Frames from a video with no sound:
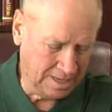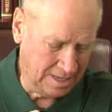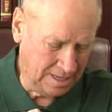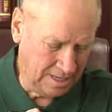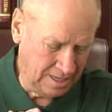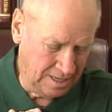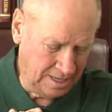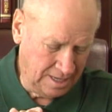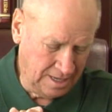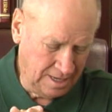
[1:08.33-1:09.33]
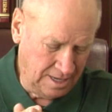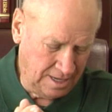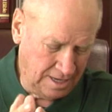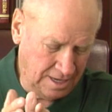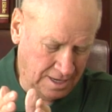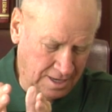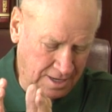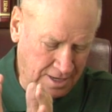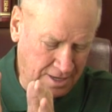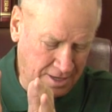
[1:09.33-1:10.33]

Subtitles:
Nobody speaks.